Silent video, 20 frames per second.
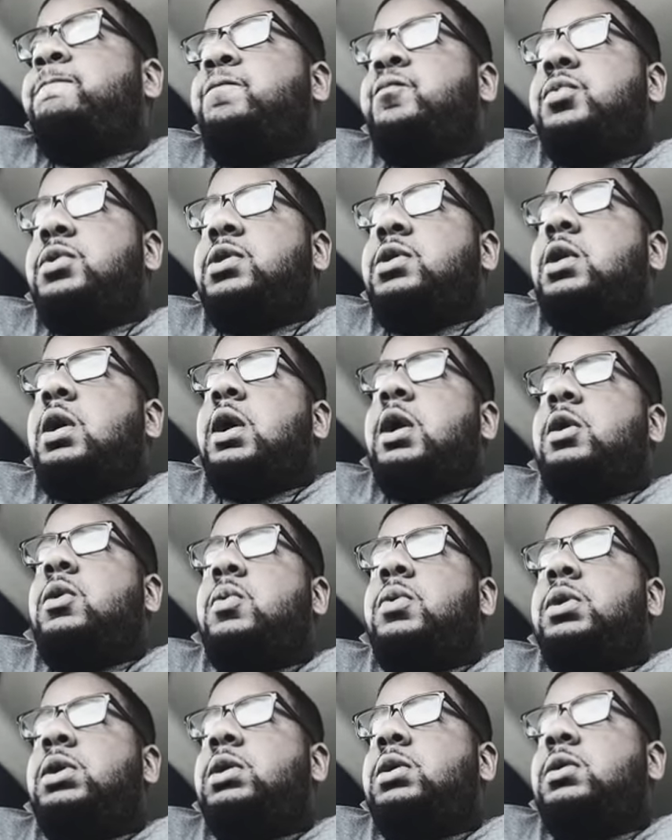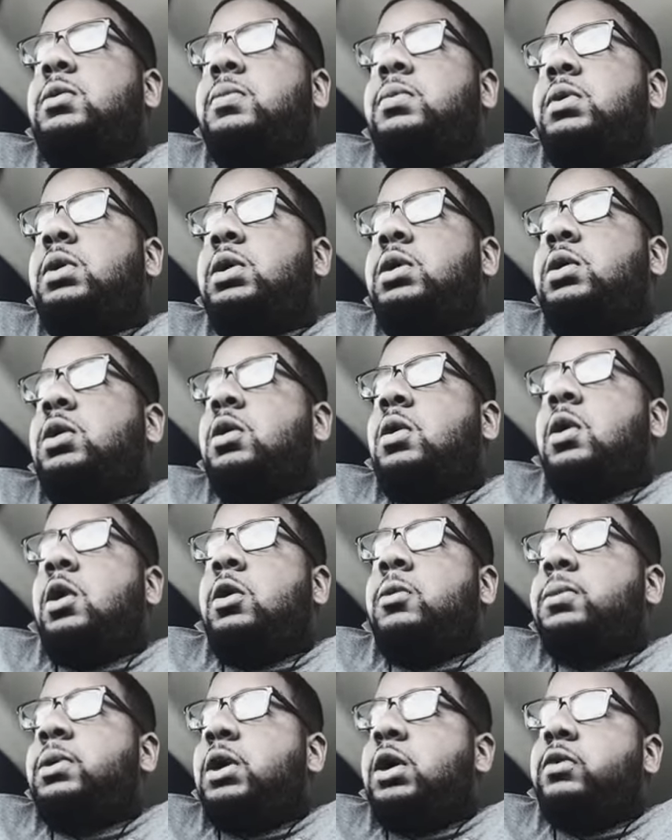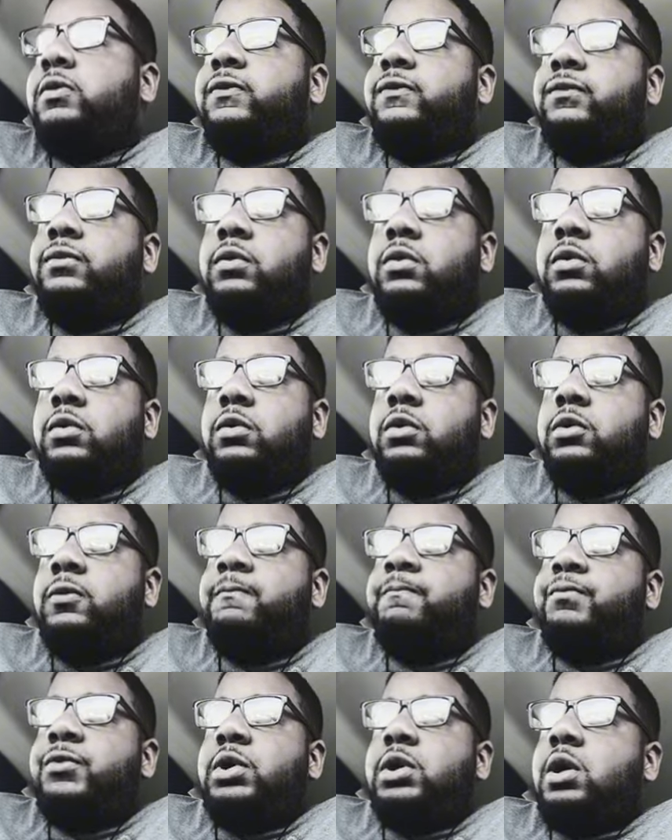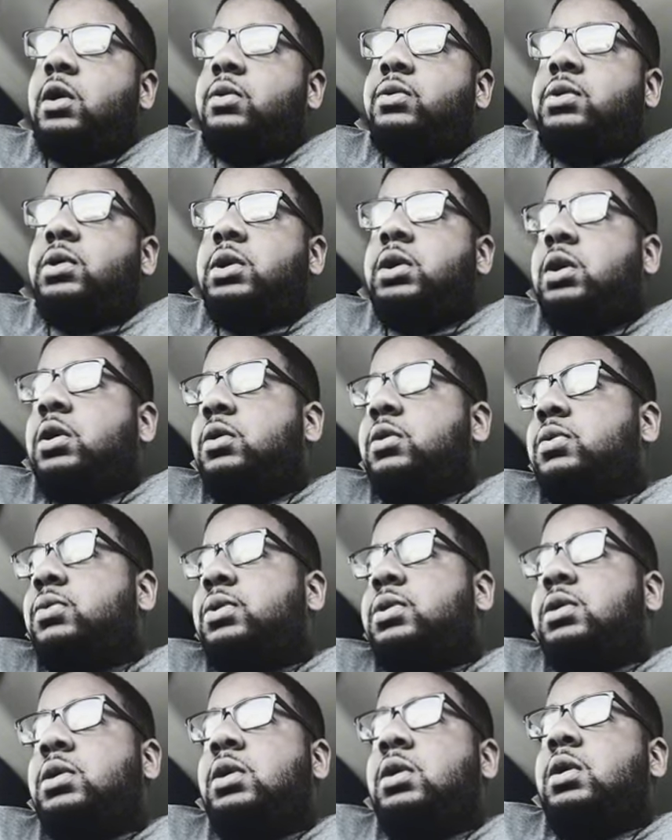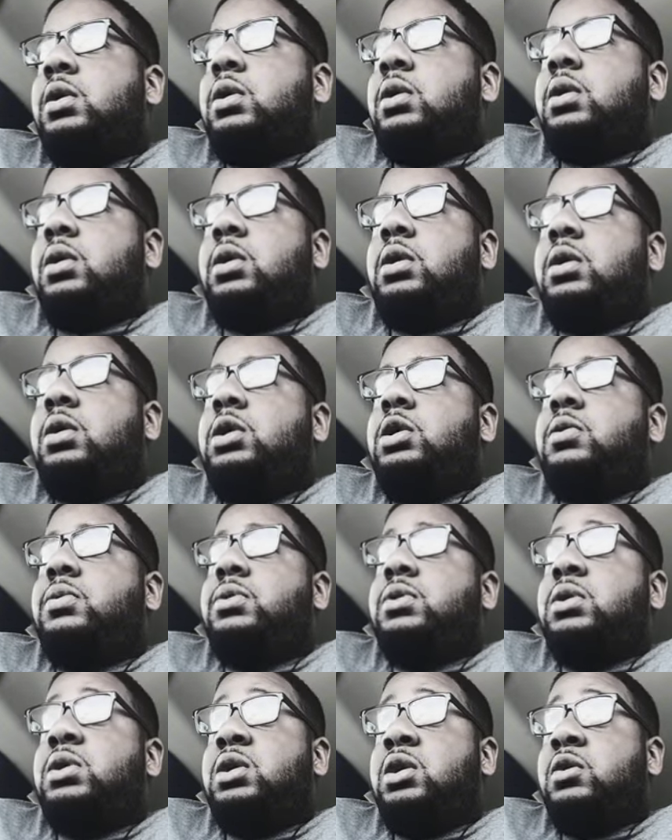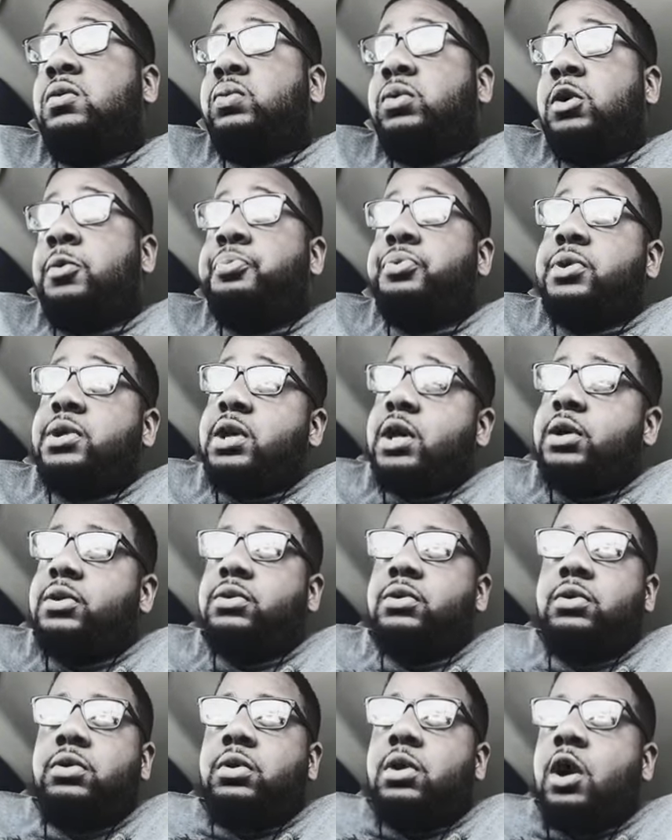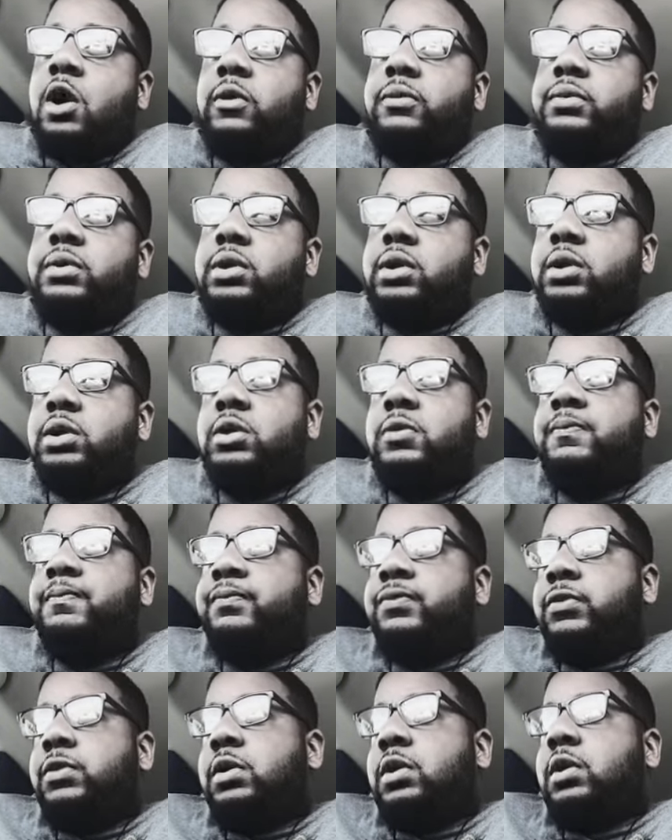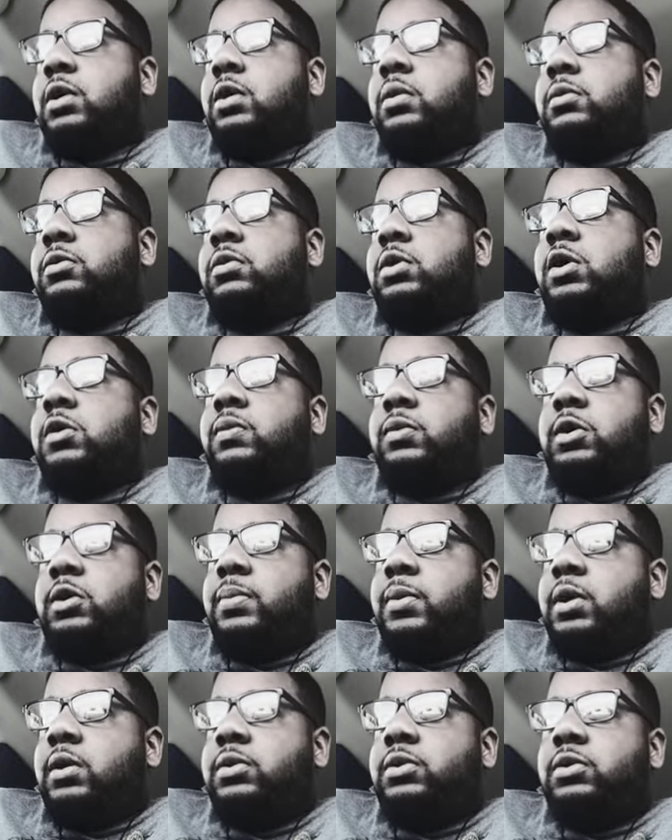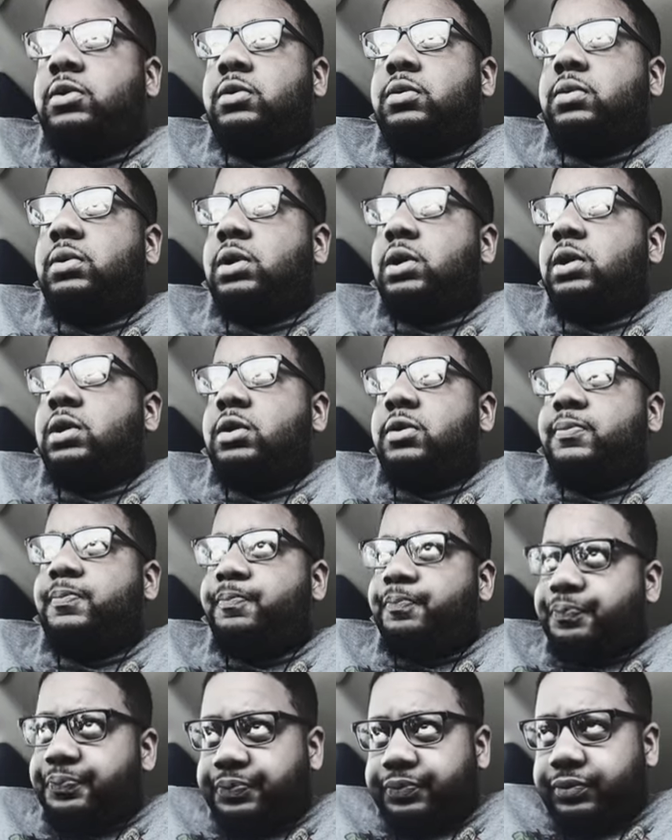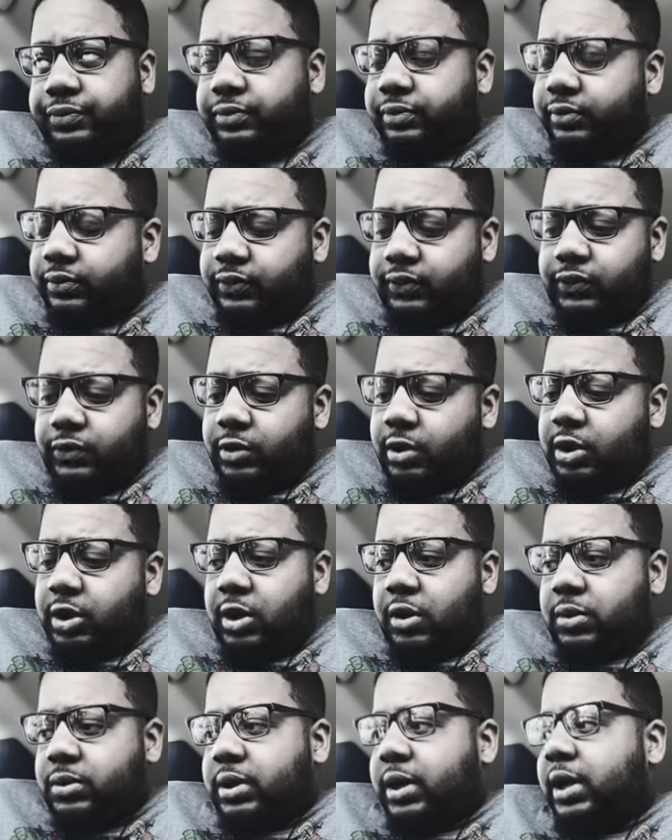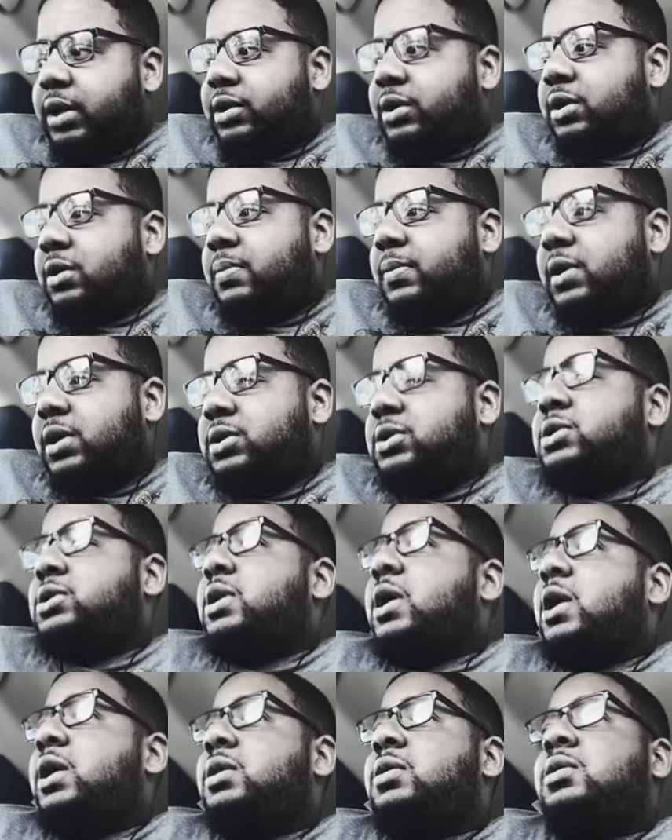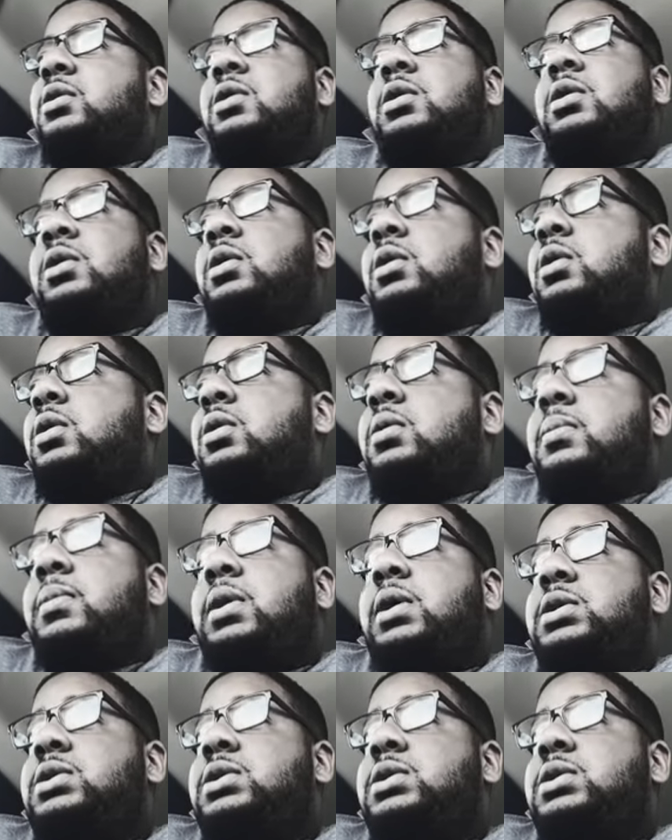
we saw how quick he could, he could go up and down the floor, coast to coast. Uh, he was a good rim protector, obviously. Um, great rebounder, and you know, like I said, man, Shaq. Man,